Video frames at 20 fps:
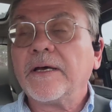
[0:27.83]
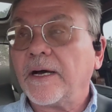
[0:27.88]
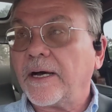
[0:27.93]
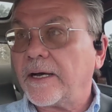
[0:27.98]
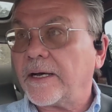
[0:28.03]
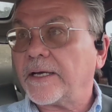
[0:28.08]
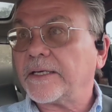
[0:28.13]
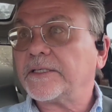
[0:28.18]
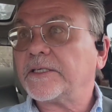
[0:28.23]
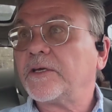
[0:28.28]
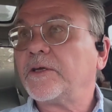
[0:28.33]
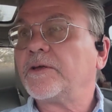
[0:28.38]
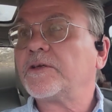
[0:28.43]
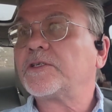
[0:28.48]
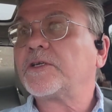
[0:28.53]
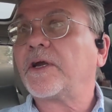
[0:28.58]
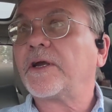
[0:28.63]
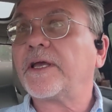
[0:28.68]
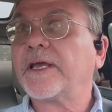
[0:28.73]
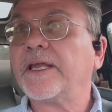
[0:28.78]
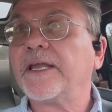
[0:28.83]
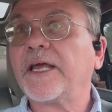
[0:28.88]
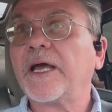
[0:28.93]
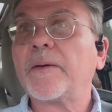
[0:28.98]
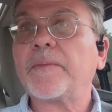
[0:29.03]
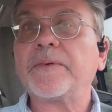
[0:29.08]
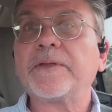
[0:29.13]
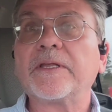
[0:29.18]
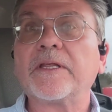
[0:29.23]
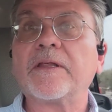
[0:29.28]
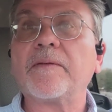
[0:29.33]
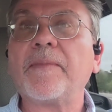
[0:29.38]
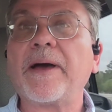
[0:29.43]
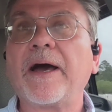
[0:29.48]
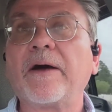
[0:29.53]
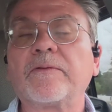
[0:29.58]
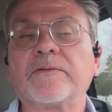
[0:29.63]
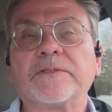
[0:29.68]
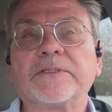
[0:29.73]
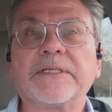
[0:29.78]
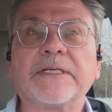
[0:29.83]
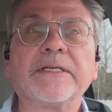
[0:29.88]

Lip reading: Until you start getting up into the mountains,